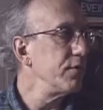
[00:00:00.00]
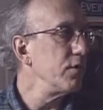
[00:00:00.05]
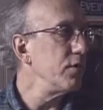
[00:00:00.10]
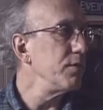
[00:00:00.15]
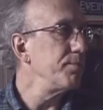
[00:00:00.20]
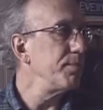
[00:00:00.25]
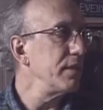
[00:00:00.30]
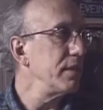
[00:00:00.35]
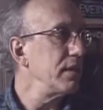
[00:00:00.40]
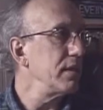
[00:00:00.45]

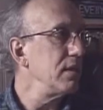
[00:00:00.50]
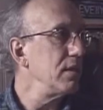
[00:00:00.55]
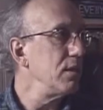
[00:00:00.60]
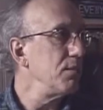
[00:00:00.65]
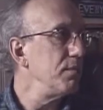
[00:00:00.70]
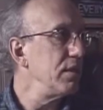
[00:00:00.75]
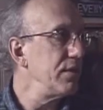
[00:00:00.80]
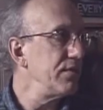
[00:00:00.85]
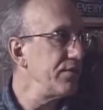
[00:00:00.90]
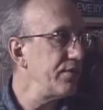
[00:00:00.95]
corporate
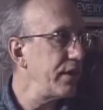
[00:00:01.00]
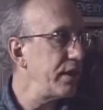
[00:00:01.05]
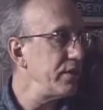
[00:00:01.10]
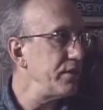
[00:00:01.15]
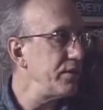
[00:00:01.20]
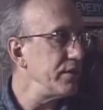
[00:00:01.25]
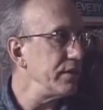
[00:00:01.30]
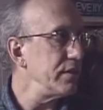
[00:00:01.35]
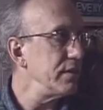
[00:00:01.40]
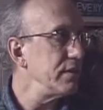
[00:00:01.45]

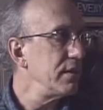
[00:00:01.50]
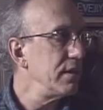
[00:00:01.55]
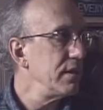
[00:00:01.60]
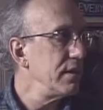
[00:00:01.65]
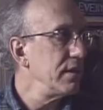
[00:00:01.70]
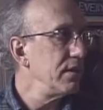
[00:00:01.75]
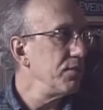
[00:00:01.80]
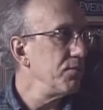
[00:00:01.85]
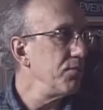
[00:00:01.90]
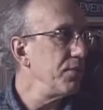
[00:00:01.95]
globalization
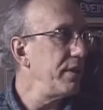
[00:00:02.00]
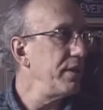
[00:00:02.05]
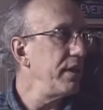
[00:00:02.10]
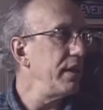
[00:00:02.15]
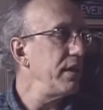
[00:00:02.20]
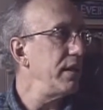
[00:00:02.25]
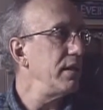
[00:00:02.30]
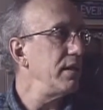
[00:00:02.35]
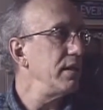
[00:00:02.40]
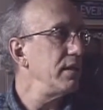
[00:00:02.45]
with
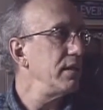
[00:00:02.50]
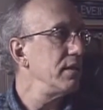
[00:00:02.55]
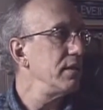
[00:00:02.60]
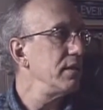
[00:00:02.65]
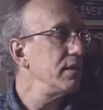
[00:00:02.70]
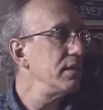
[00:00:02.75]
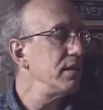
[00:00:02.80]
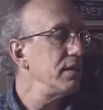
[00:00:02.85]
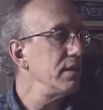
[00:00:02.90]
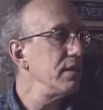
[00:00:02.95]
a
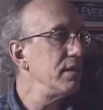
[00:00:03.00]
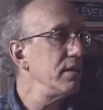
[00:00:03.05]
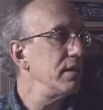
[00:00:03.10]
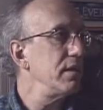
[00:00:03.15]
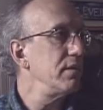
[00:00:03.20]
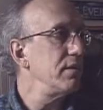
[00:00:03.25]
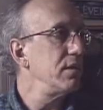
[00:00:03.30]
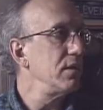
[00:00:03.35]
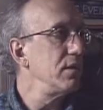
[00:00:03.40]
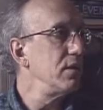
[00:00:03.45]

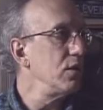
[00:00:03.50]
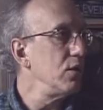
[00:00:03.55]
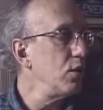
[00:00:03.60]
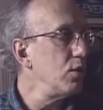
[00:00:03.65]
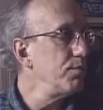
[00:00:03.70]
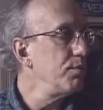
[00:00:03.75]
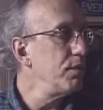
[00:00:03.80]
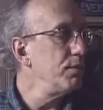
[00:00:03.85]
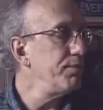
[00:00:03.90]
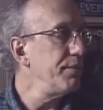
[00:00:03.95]

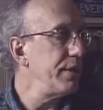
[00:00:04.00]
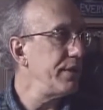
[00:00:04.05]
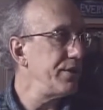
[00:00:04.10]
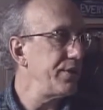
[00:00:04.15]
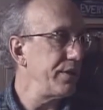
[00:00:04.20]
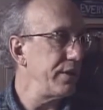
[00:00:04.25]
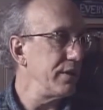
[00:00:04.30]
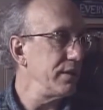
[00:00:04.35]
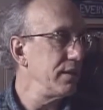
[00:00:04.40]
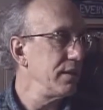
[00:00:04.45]
global
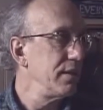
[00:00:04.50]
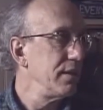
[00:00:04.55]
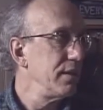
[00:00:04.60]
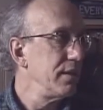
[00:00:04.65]
mission.